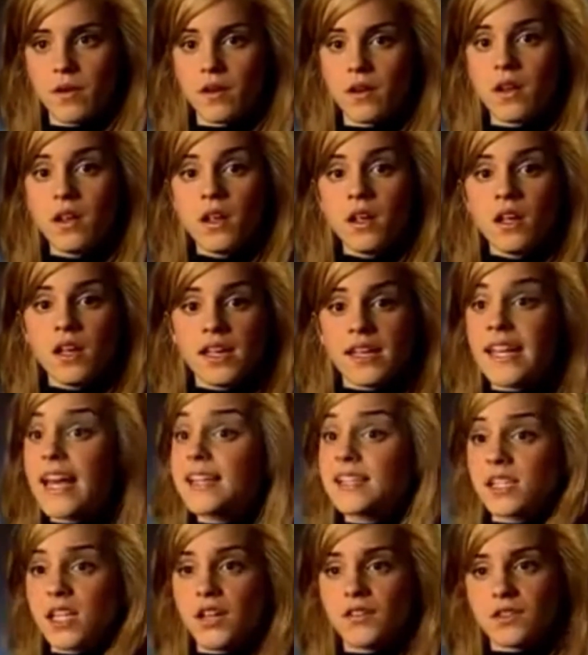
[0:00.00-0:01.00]
And
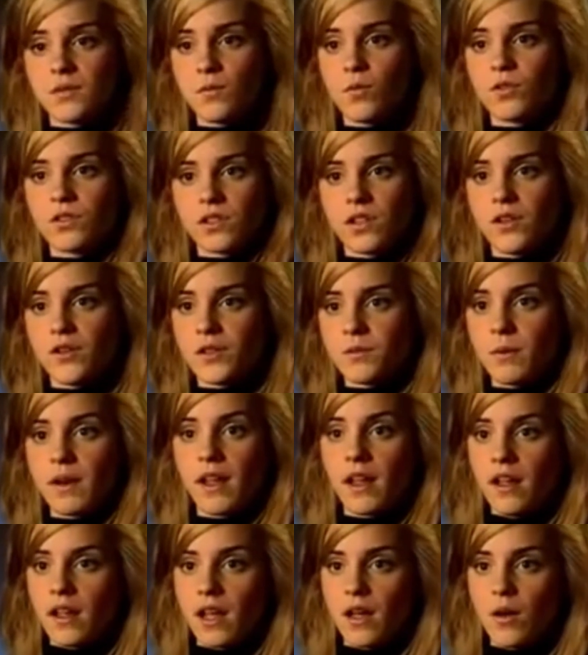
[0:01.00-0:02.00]
yes, it gives you more to lose,
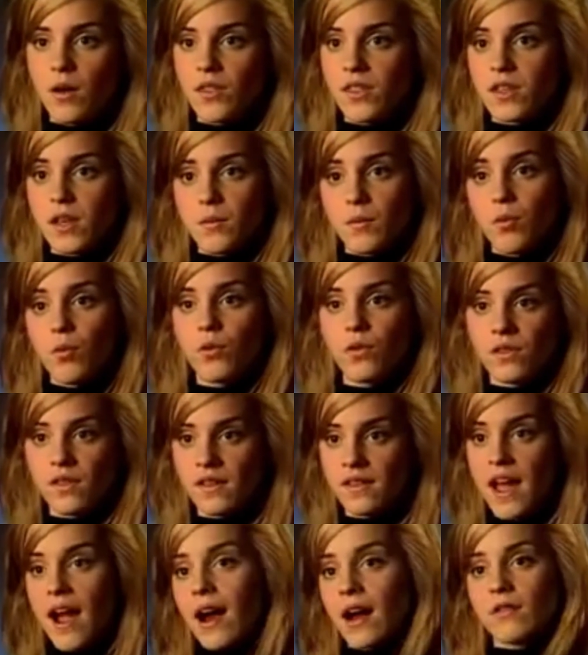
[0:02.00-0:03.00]
but the important
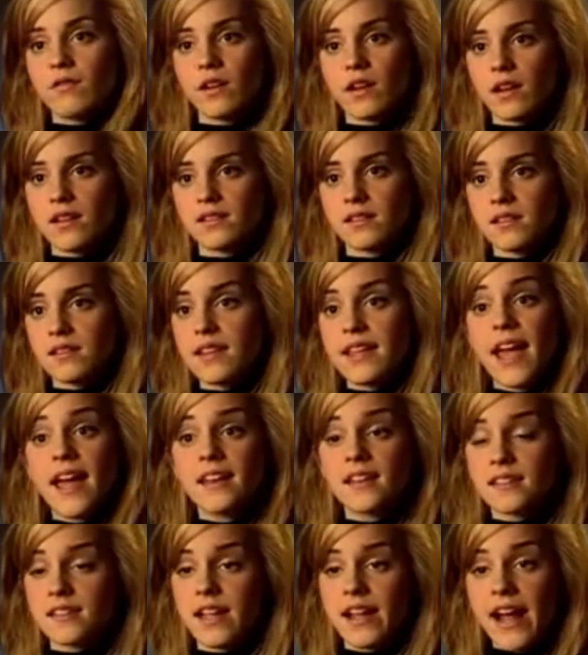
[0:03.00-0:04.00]
thing that Harry realises at the
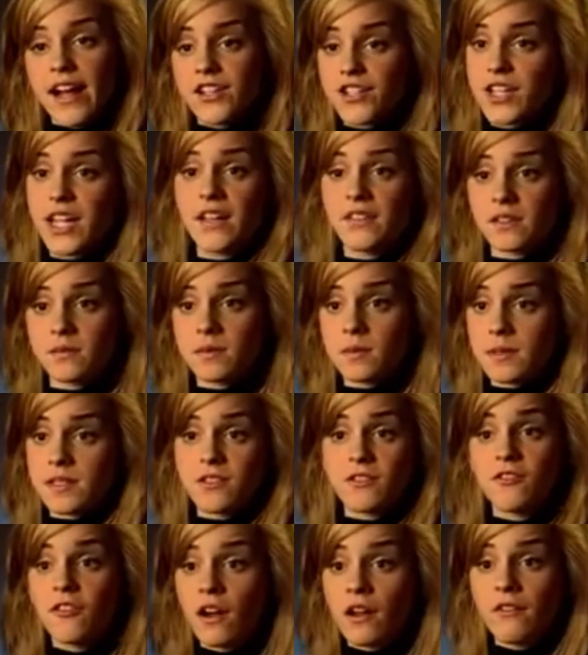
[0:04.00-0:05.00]
end is that it actually gives him something
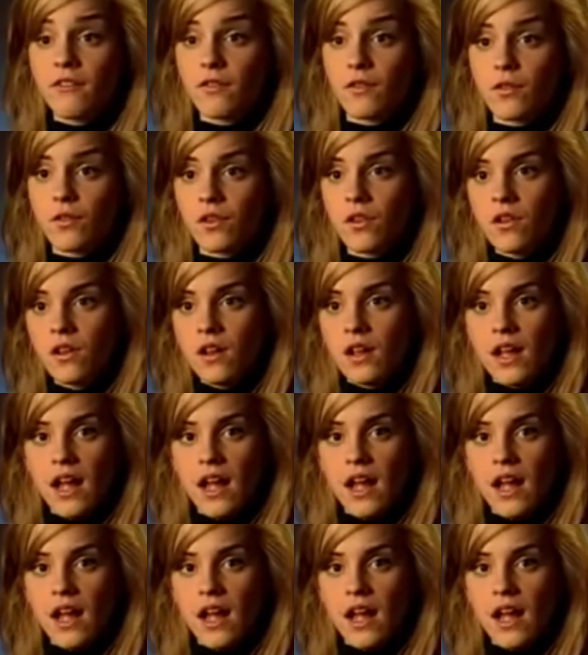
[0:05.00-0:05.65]
to fight for,